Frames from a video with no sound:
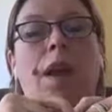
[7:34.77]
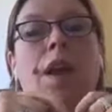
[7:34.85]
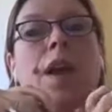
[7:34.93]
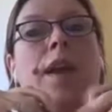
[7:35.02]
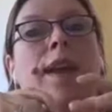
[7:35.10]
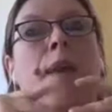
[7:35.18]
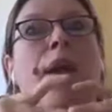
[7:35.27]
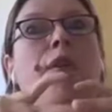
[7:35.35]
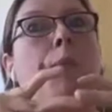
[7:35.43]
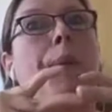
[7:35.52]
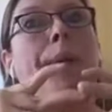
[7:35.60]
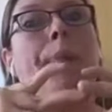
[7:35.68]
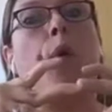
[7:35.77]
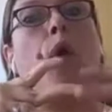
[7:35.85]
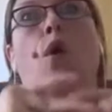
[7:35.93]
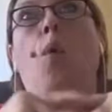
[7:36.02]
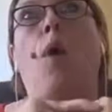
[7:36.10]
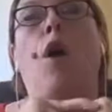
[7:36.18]
Now, there are people
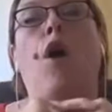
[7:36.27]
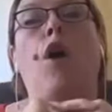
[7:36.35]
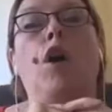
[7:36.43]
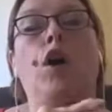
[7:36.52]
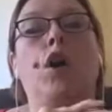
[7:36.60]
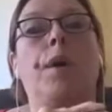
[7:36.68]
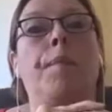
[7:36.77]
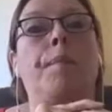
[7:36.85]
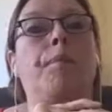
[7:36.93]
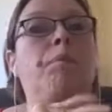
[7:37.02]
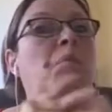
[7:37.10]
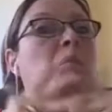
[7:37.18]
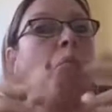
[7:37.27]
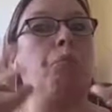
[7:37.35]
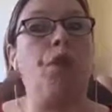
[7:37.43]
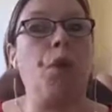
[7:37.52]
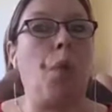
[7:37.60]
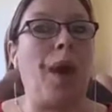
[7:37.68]
who are pretty
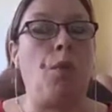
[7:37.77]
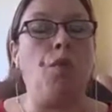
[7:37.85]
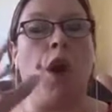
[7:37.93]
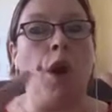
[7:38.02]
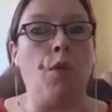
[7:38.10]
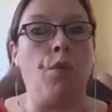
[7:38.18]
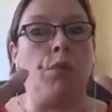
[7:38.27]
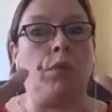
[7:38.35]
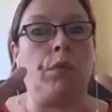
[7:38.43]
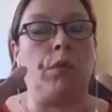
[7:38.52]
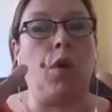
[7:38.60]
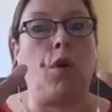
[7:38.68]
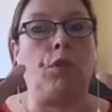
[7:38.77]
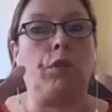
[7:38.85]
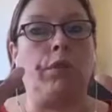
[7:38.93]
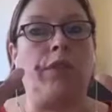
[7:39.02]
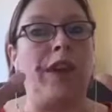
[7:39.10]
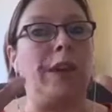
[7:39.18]
well known on
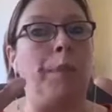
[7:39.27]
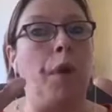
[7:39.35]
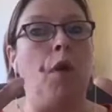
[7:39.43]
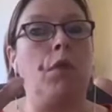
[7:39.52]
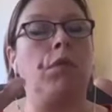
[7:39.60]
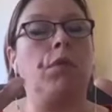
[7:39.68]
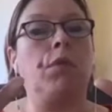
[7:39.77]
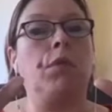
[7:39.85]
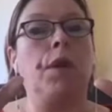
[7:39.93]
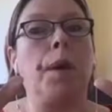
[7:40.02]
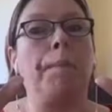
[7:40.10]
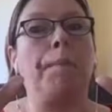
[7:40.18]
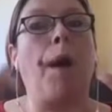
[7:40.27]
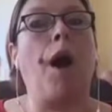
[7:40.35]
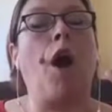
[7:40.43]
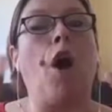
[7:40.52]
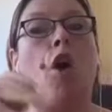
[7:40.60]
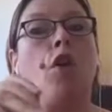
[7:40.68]
Facebook, but
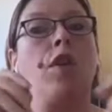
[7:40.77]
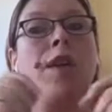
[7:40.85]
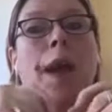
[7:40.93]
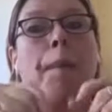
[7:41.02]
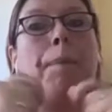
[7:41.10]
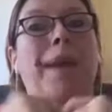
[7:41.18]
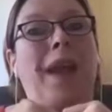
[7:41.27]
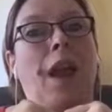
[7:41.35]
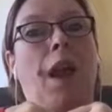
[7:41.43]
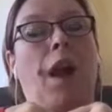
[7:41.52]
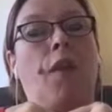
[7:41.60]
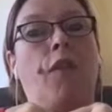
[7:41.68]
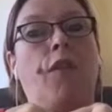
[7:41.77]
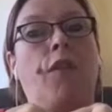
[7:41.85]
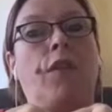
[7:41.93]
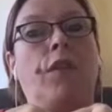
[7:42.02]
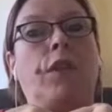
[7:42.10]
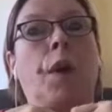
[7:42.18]
aren't yet big enough,
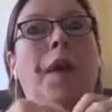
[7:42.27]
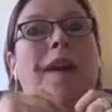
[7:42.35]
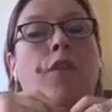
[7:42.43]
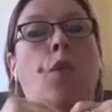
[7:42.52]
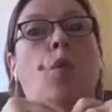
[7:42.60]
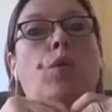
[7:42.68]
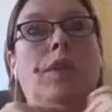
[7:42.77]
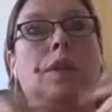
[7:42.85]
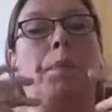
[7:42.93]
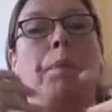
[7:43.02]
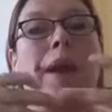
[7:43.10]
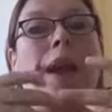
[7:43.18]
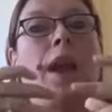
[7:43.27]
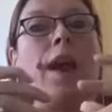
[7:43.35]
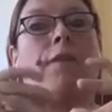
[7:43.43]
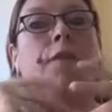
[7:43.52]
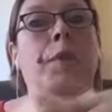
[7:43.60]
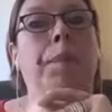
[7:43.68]
don't have an audience big enough
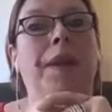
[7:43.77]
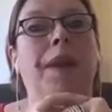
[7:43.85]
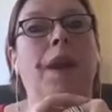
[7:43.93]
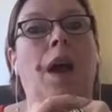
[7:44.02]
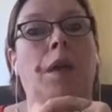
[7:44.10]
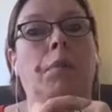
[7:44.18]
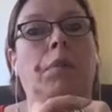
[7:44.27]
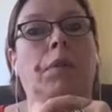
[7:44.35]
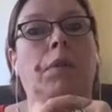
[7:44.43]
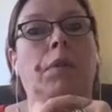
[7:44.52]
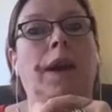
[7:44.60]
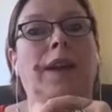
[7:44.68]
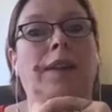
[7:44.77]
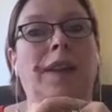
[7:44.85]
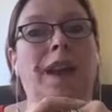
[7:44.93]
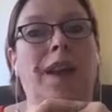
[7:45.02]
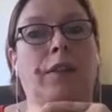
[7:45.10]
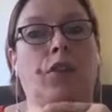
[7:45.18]
to be named as an
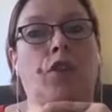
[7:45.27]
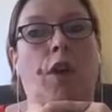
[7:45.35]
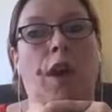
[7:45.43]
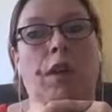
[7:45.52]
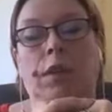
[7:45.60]
interest.